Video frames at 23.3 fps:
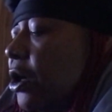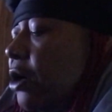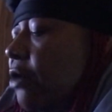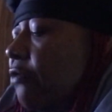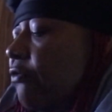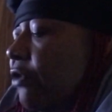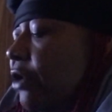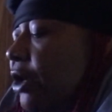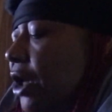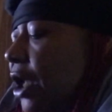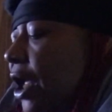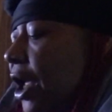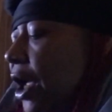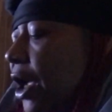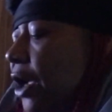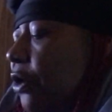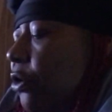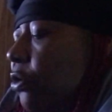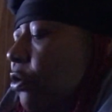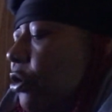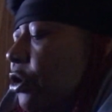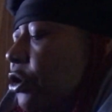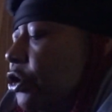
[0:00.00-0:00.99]

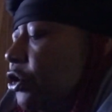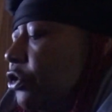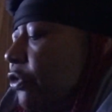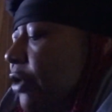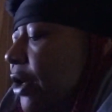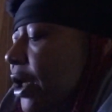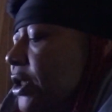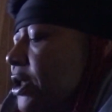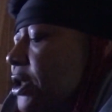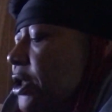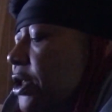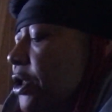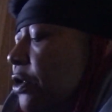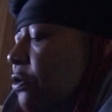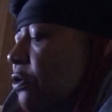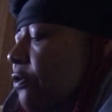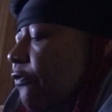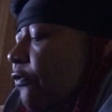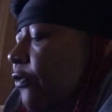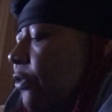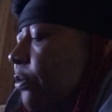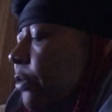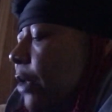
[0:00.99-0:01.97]
Relying on her track skill
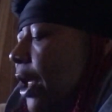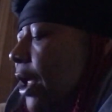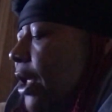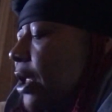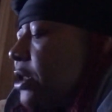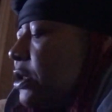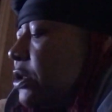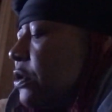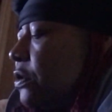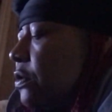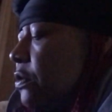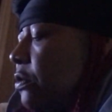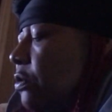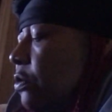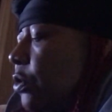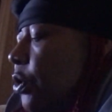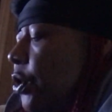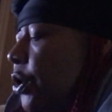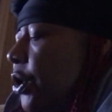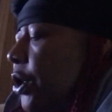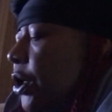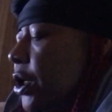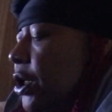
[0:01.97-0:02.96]
from high school,
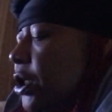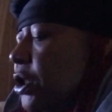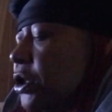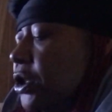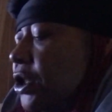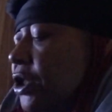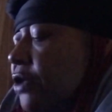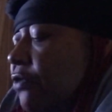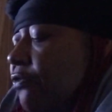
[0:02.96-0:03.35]
she